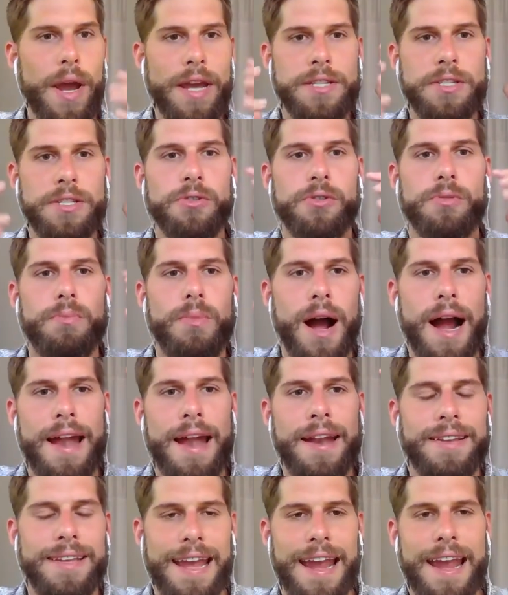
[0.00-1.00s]
waste your
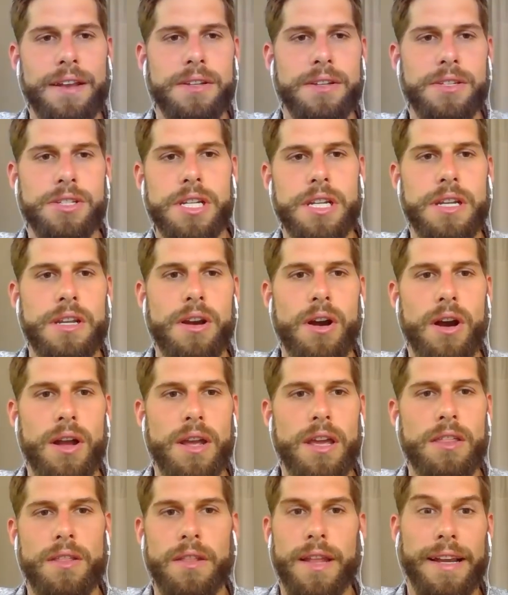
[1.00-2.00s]
mind energy
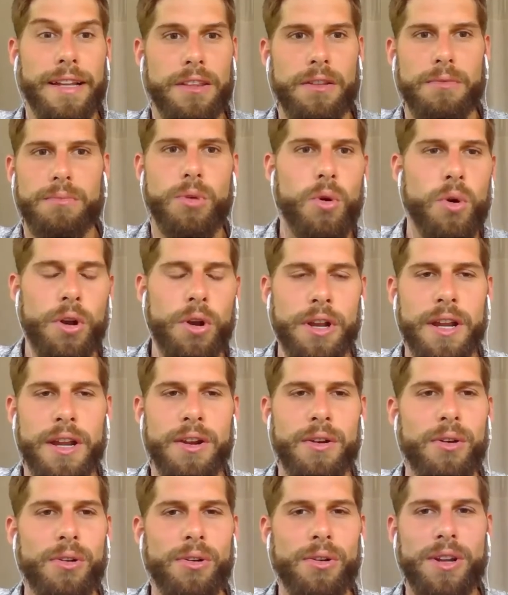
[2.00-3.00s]
in like the
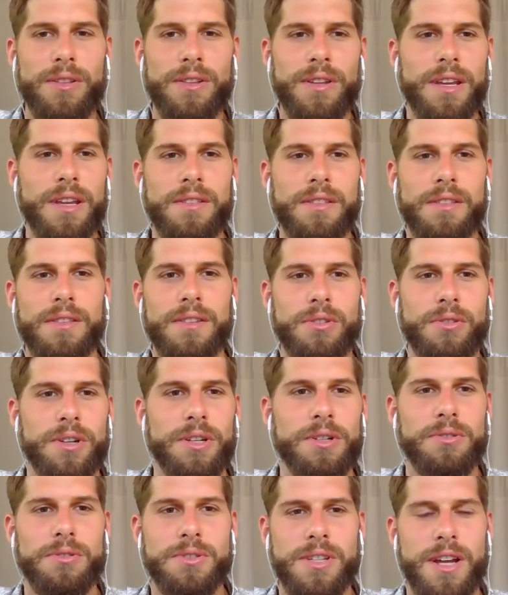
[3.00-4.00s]
morning or in, in the
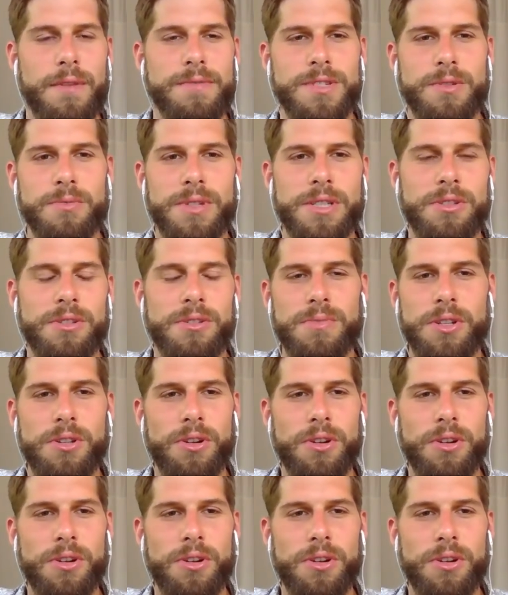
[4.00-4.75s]
critical times when we do them.